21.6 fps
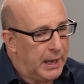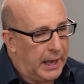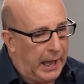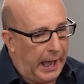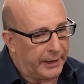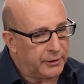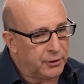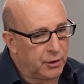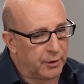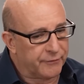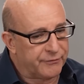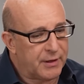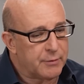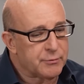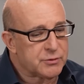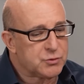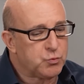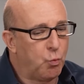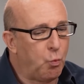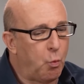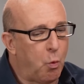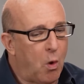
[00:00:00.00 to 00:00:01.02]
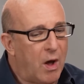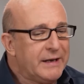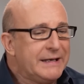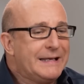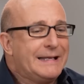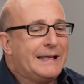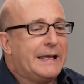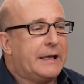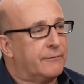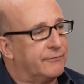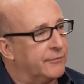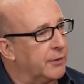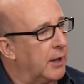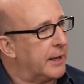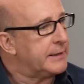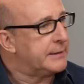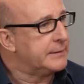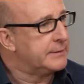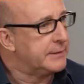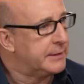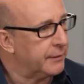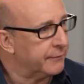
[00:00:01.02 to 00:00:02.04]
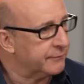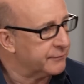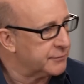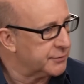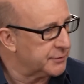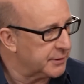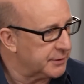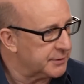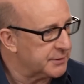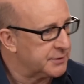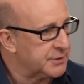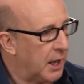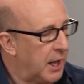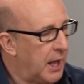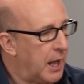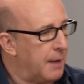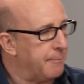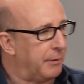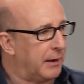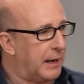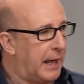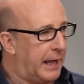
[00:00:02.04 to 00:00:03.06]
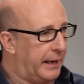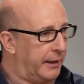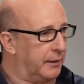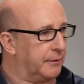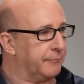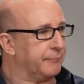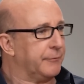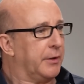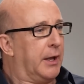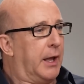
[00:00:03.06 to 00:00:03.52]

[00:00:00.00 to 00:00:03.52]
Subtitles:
And, if there was one gift I could give to the entire planet,